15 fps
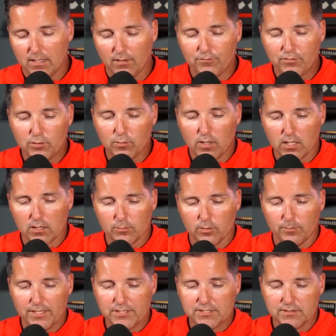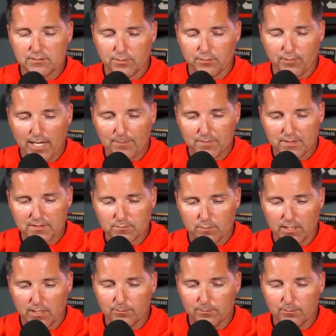a few honorable mentions. We wrap this one up.